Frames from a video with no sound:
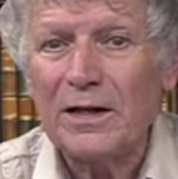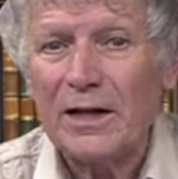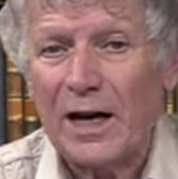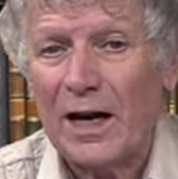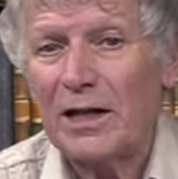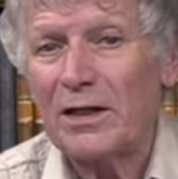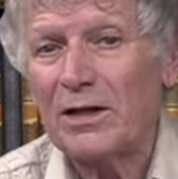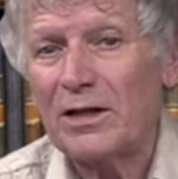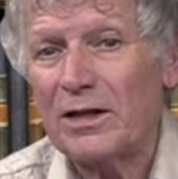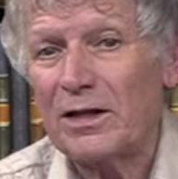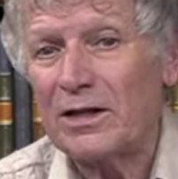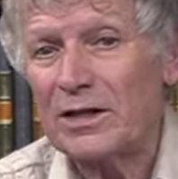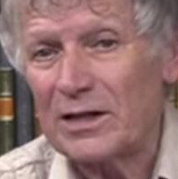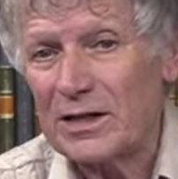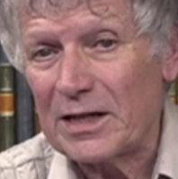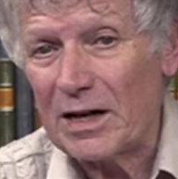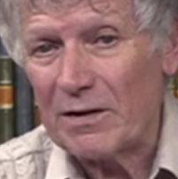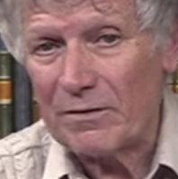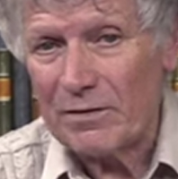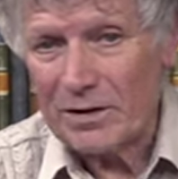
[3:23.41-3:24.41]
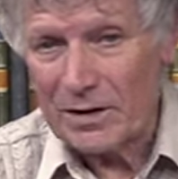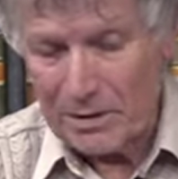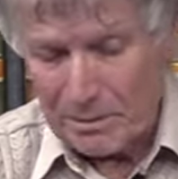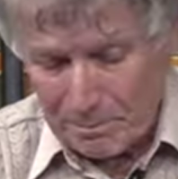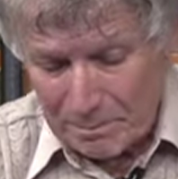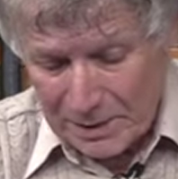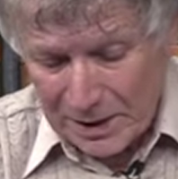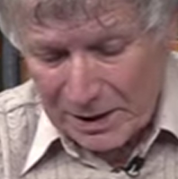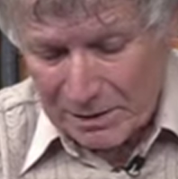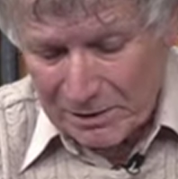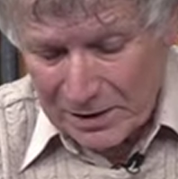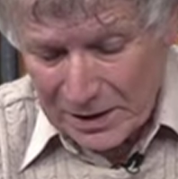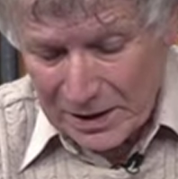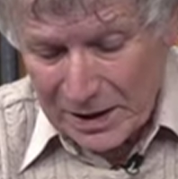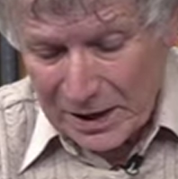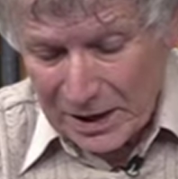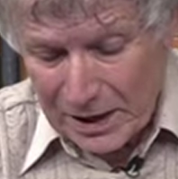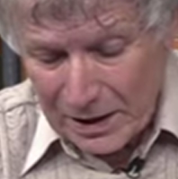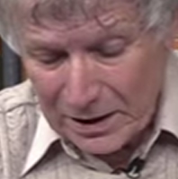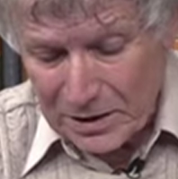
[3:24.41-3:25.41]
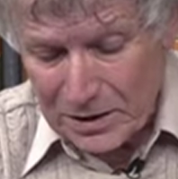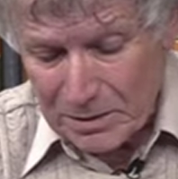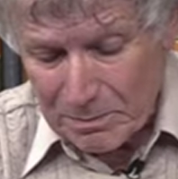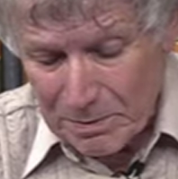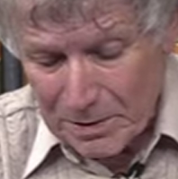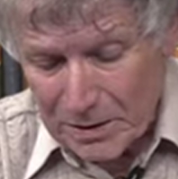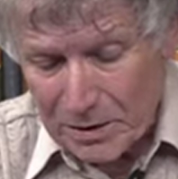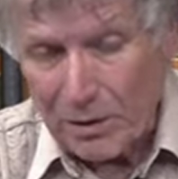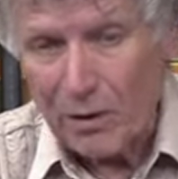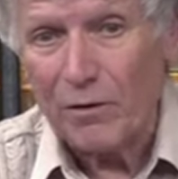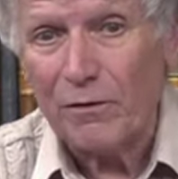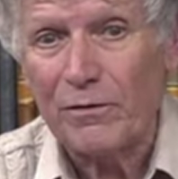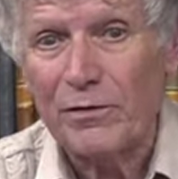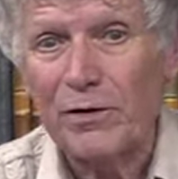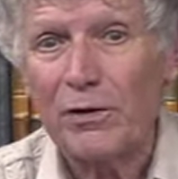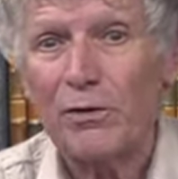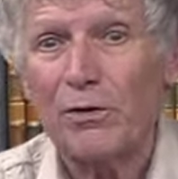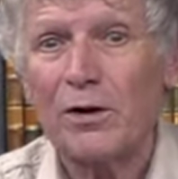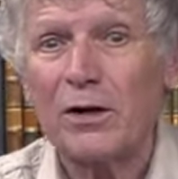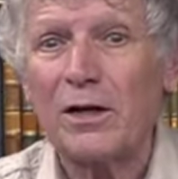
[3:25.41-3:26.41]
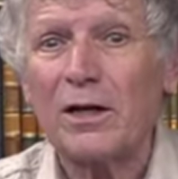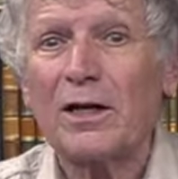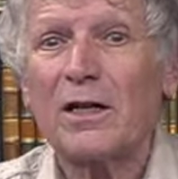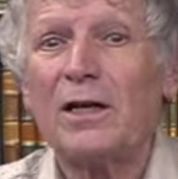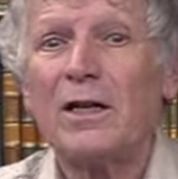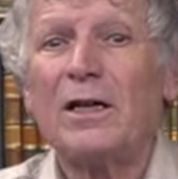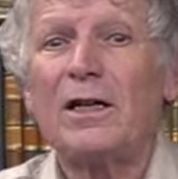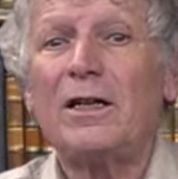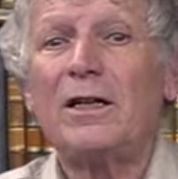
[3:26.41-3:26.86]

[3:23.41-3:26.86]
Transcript: Henry VII married Elizabeth of York,